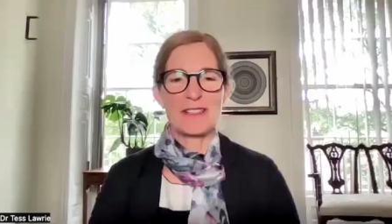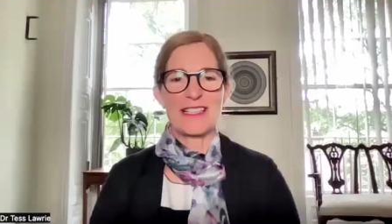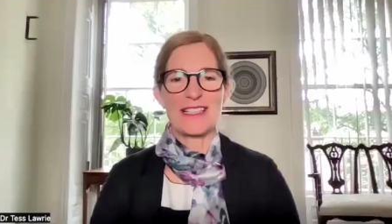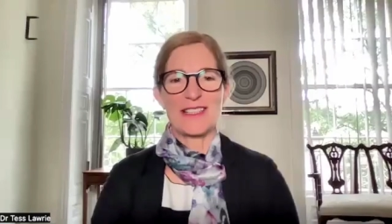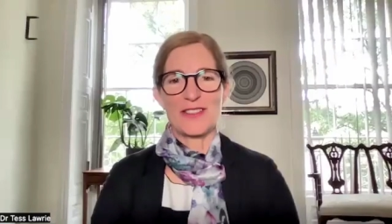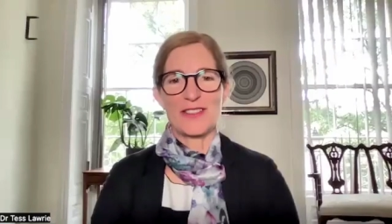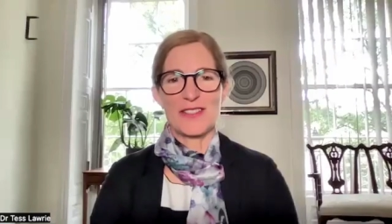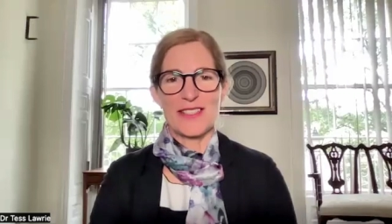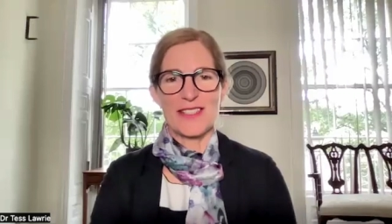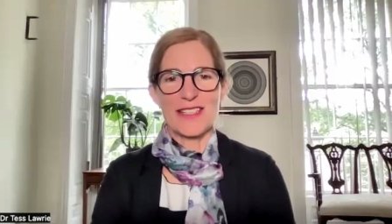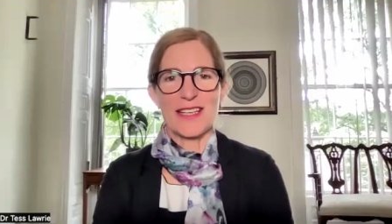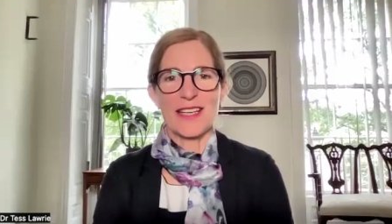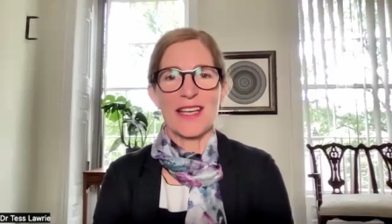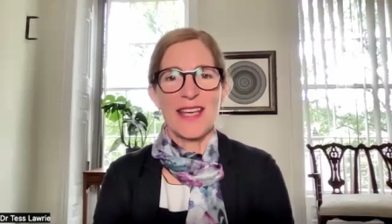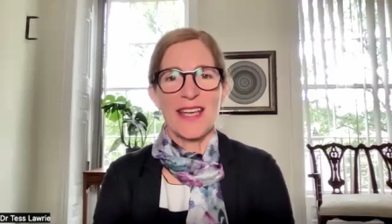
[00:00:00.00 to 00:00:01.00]
really
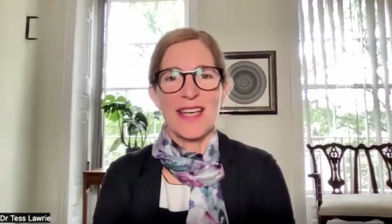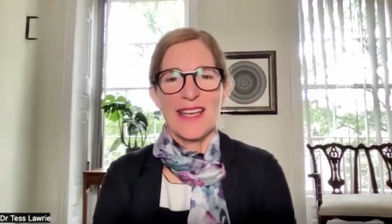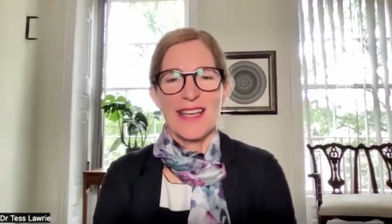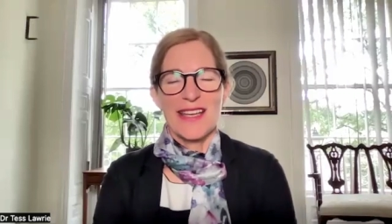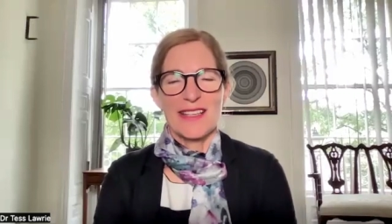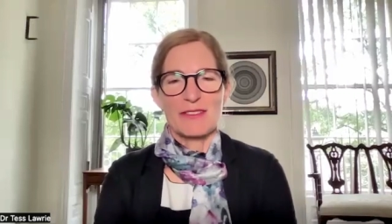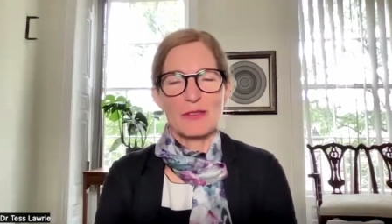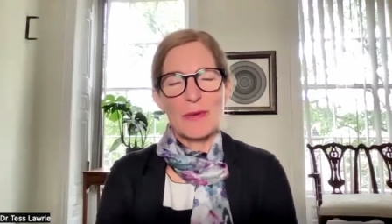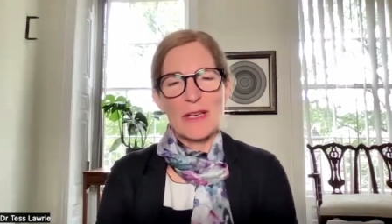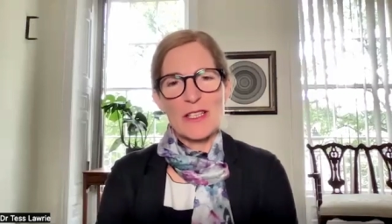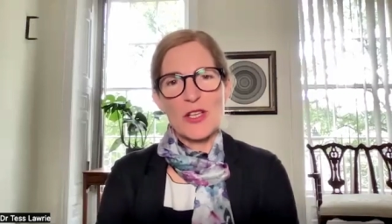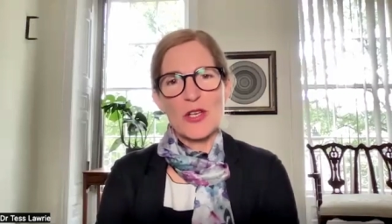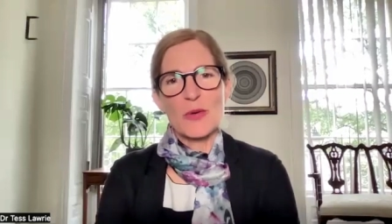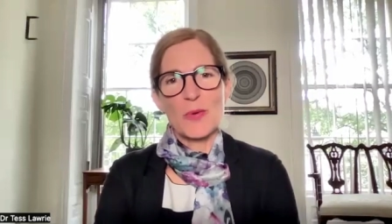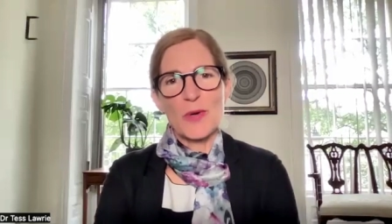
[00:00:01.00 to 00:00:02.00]
interesting.
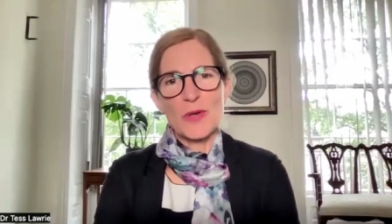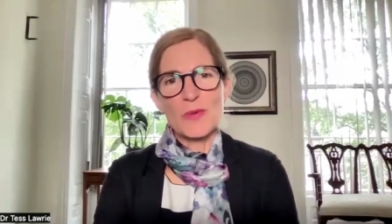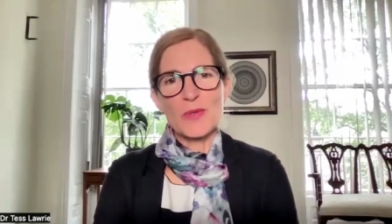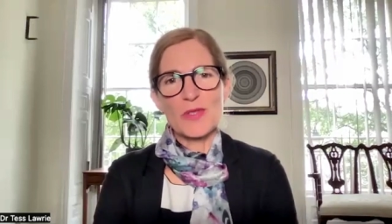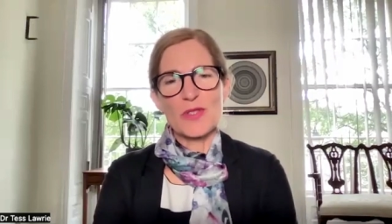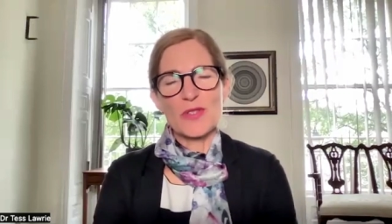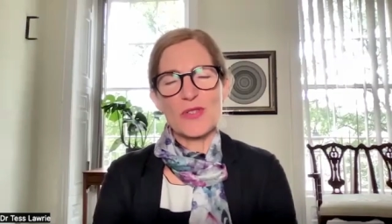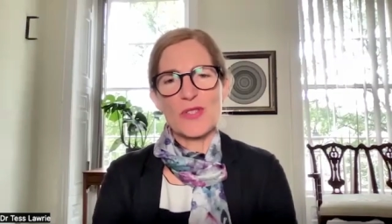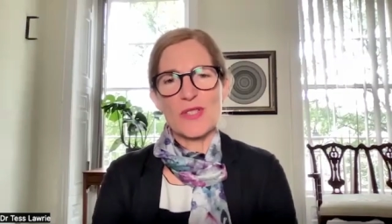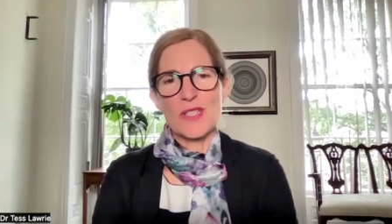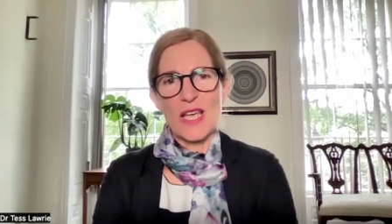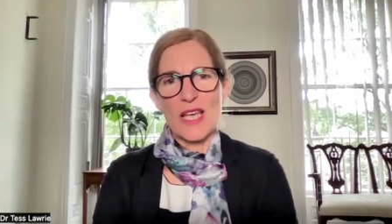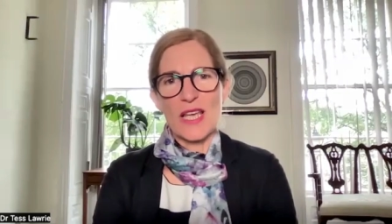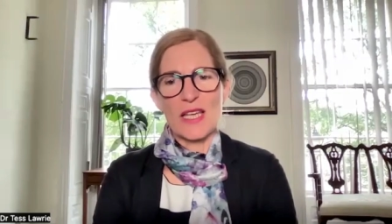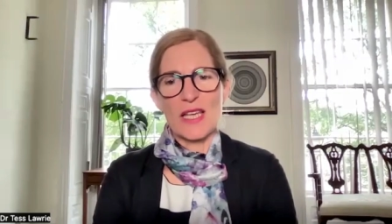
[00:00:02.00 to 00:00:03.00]
Robito, what would you
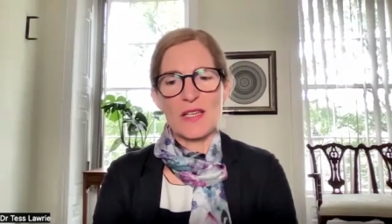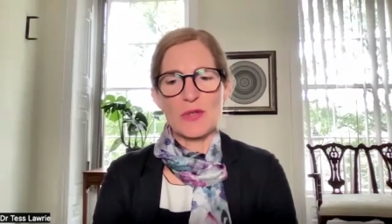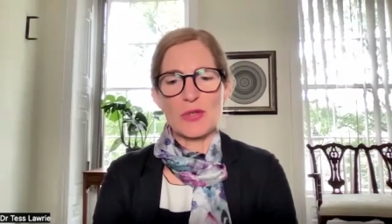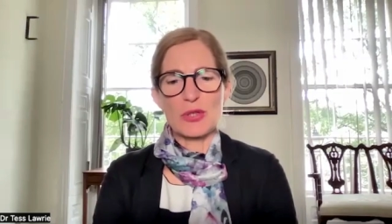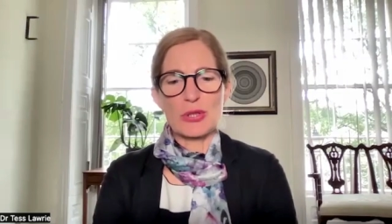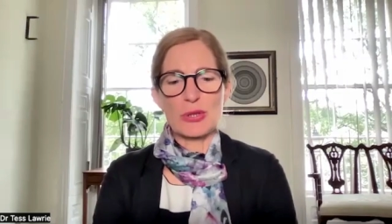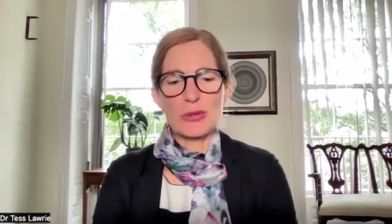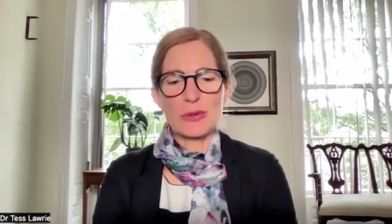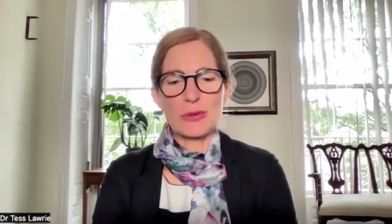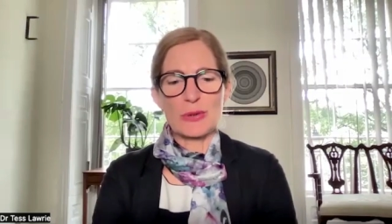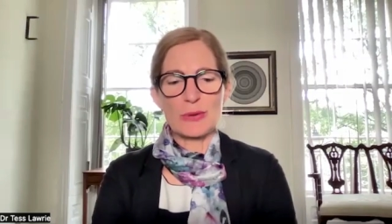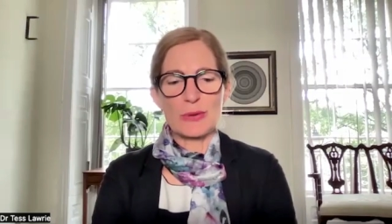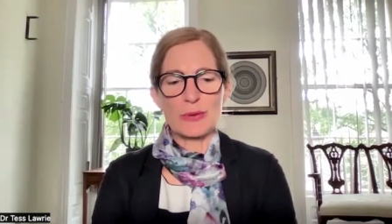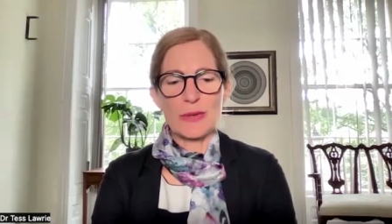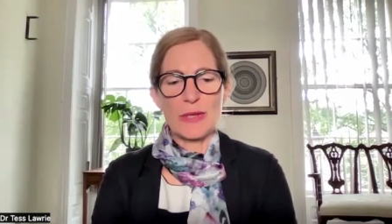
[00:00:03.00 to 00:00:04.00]
say
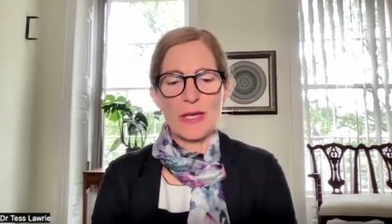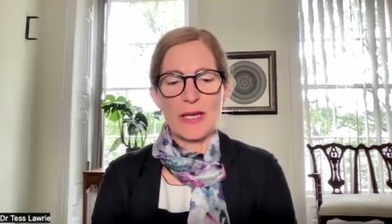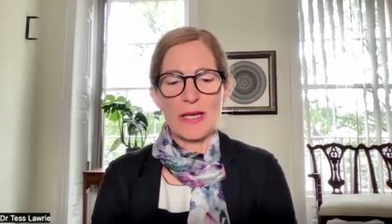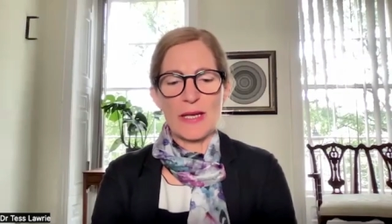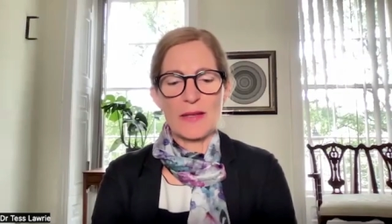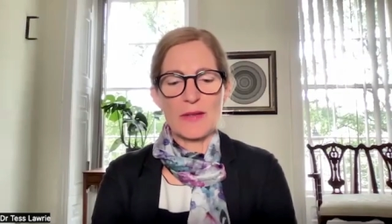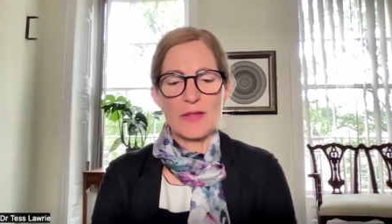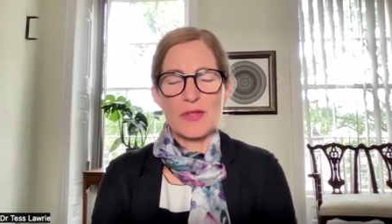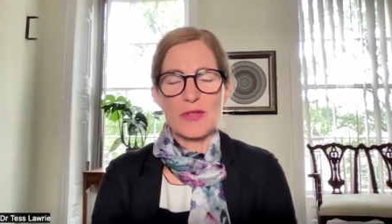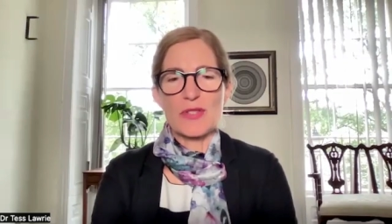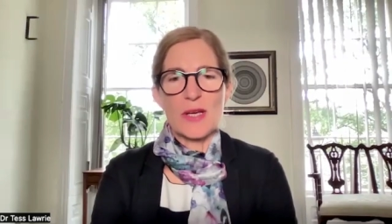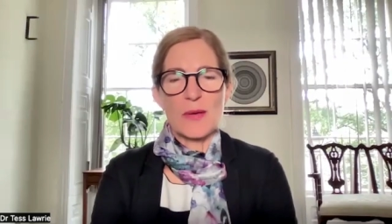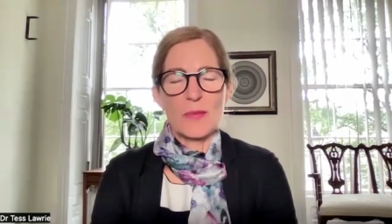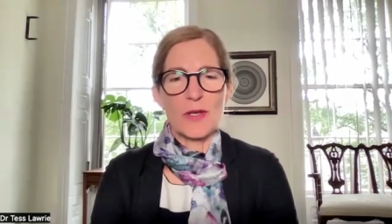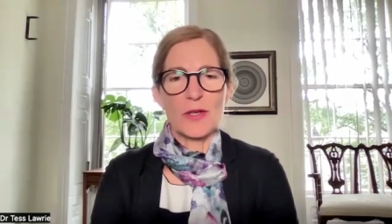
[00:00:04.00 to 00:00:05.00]
to
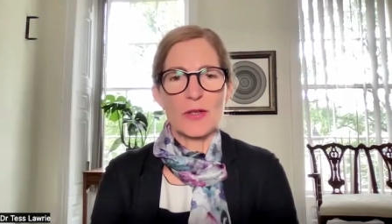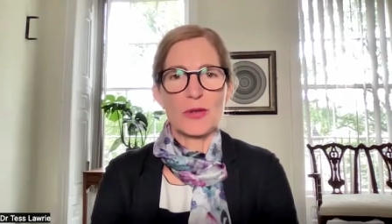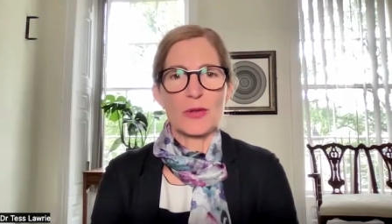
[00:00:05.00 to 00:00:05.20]
someone